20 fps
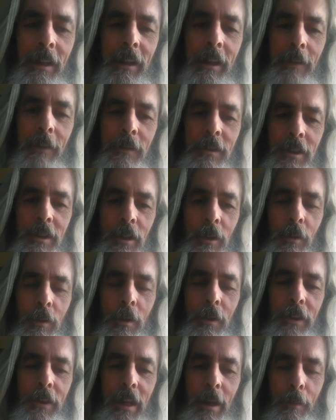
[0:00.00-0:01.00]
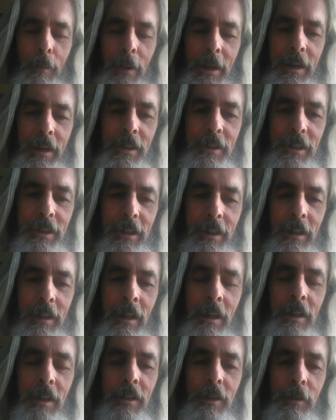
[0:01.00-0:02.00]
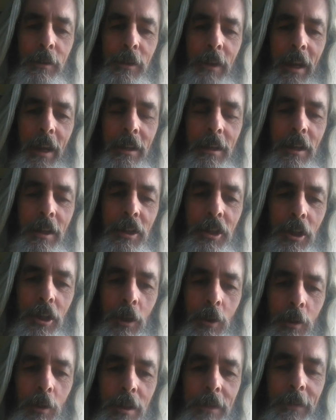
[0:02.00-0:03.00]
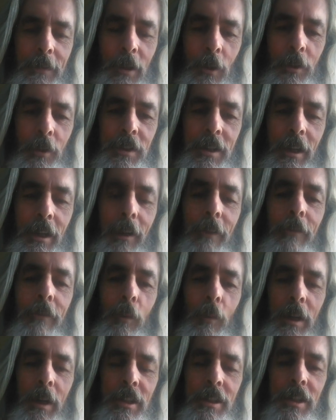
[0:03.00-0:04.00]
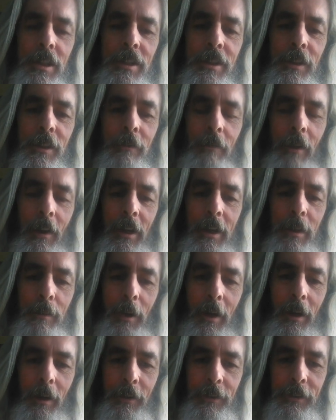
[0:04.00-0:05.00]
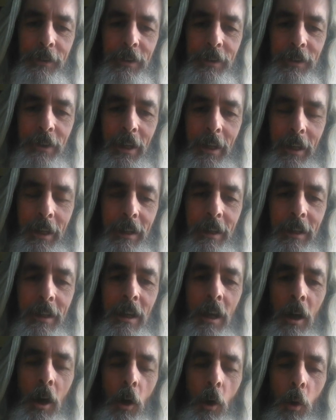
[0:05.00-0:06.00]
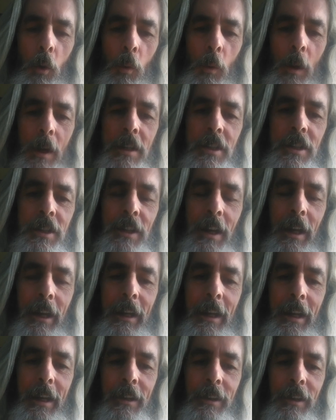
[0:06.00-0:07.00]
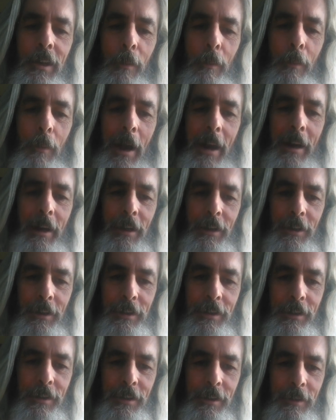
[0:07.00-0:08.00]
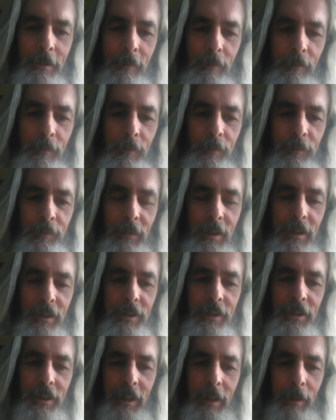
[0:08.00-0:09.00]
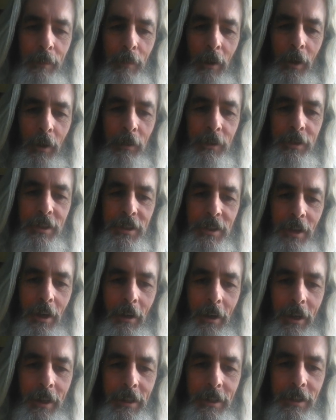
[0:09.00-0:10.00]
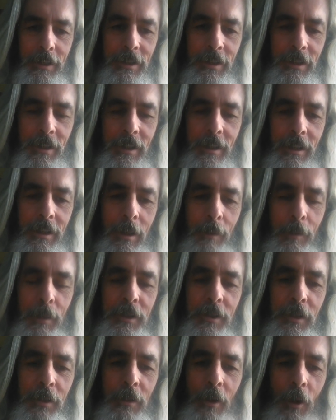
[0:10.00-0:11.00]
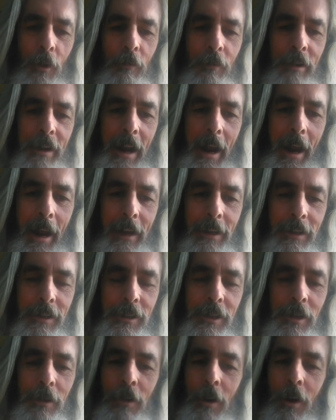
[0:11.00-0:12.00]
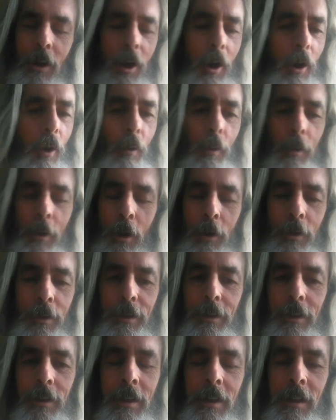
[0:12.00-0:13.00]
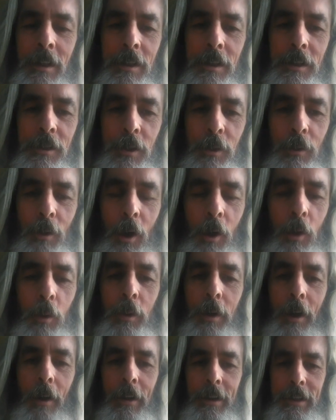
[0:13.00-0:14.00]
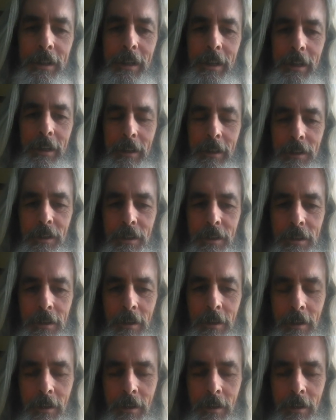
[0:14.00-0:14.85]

gives you the ability to then choose for yourself which is the right path to take. Always stay in the balance. See both sides, but do not react. Do not hold on to old ideas.